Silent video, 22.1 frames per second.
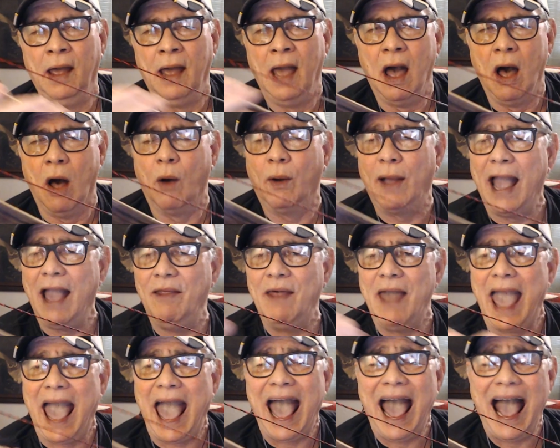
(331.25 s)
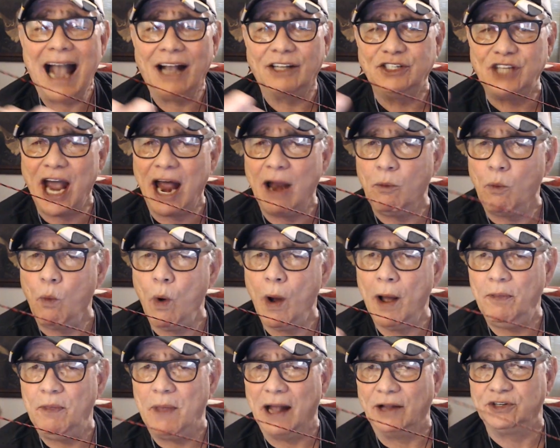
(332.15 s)
Okay, the accent wood
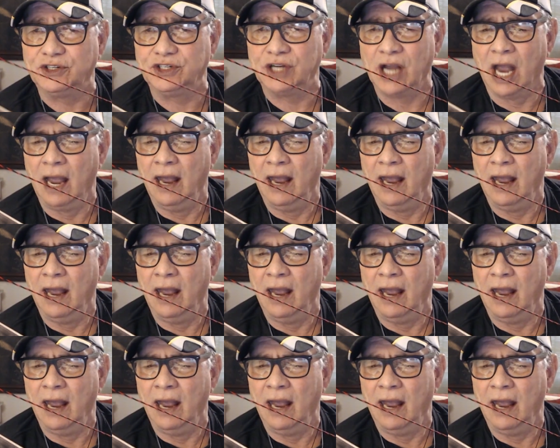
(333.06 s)
that's